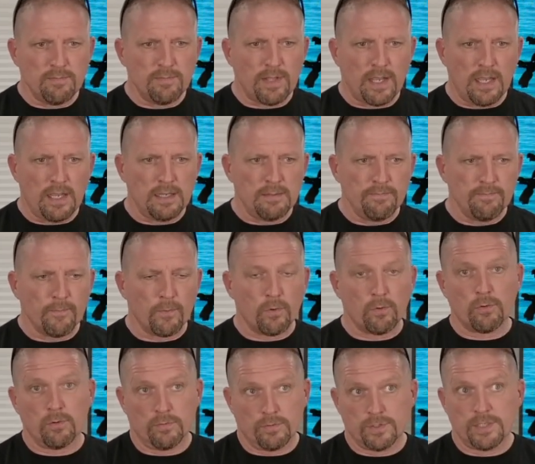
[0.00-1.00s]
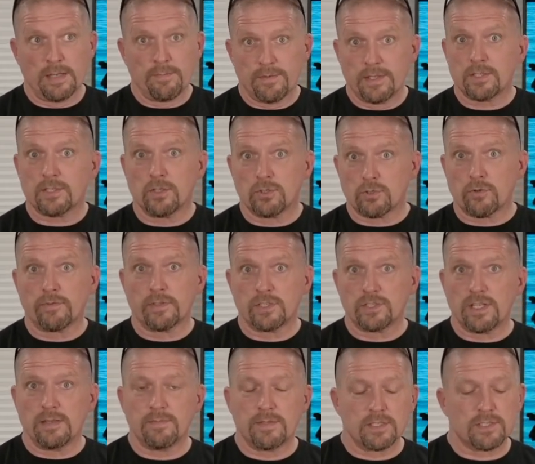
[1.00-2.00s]
time, or same distance over the
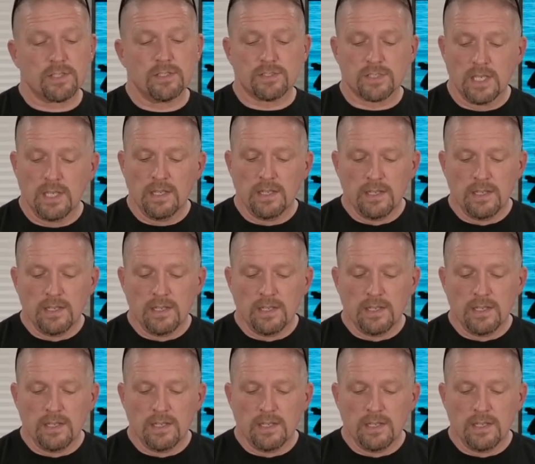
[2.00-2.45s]
same distance,